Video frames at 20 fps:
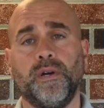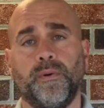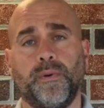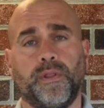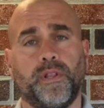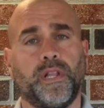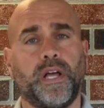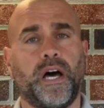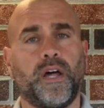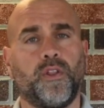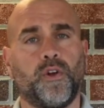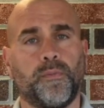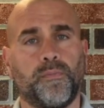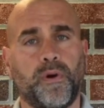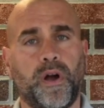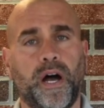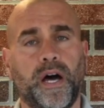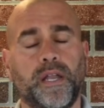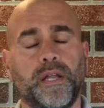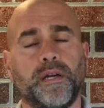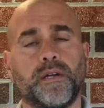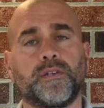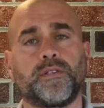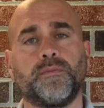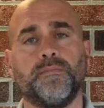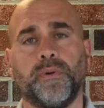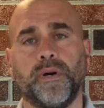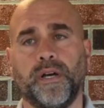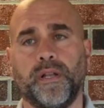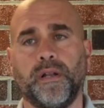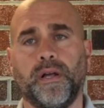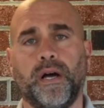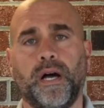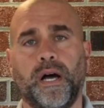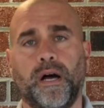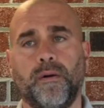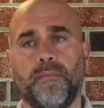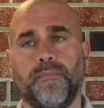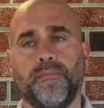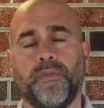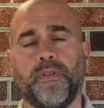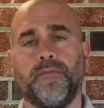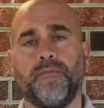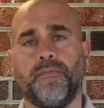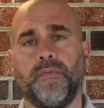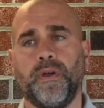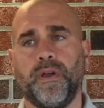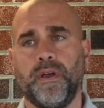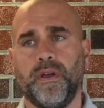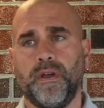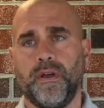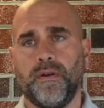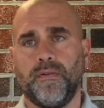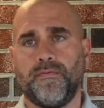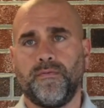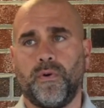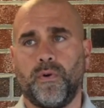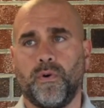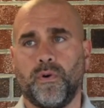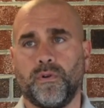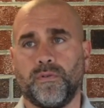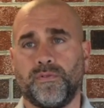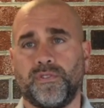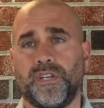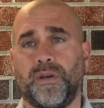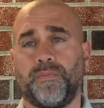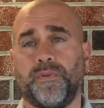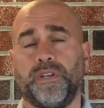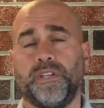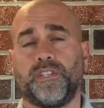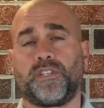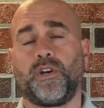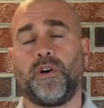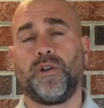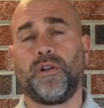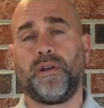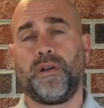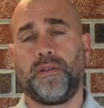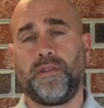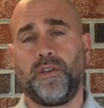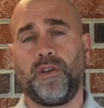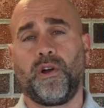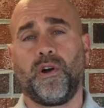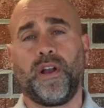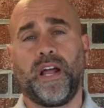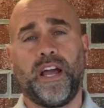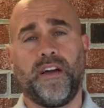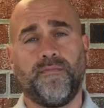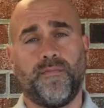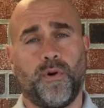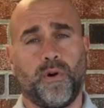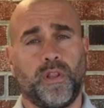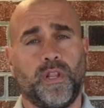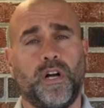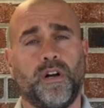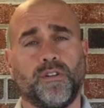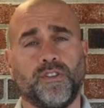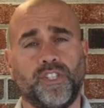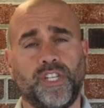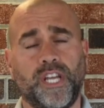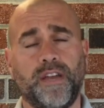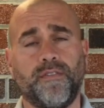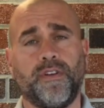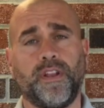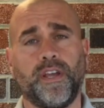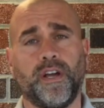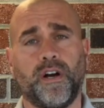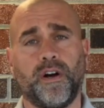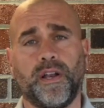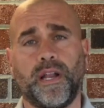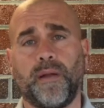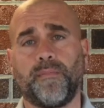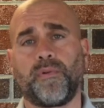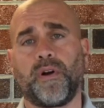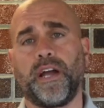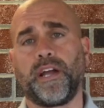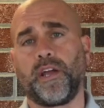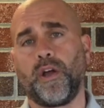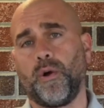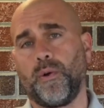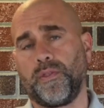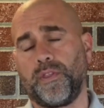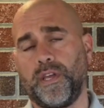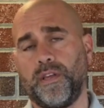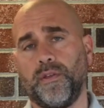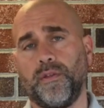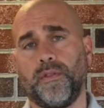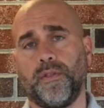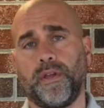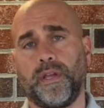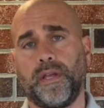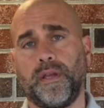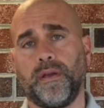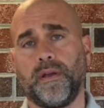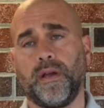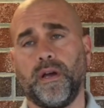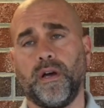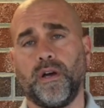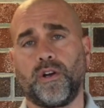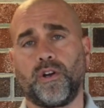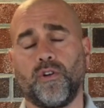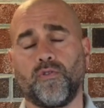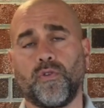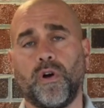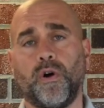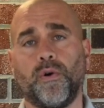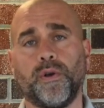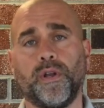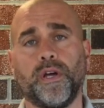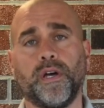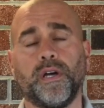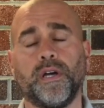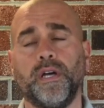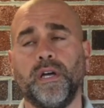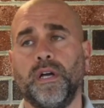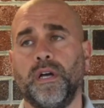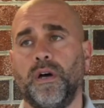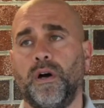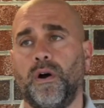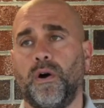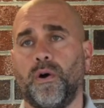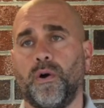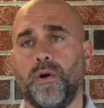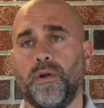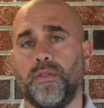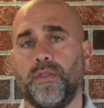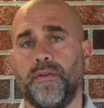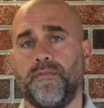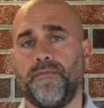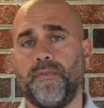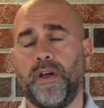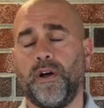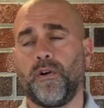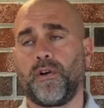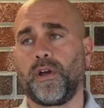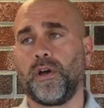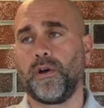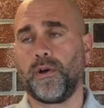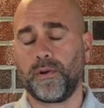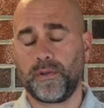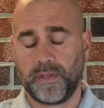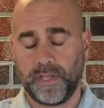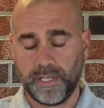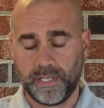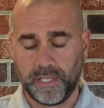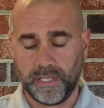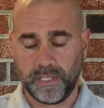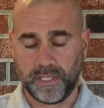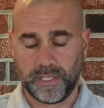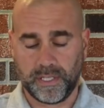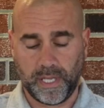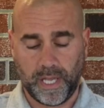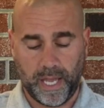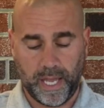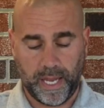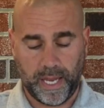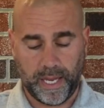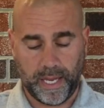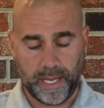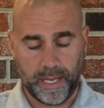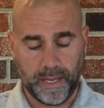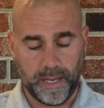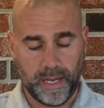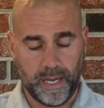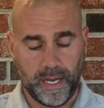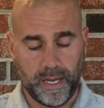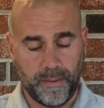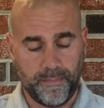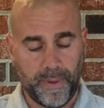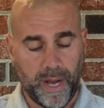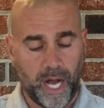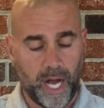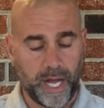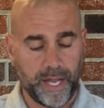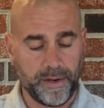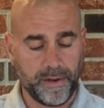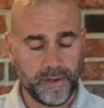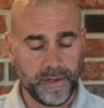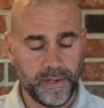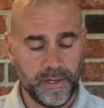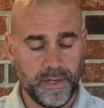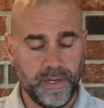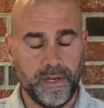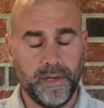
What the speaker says: with a lot of their products, but for something that's you're gonna have more longevity on, I'd probably go with either the Corona or the Felco. This is a Bond.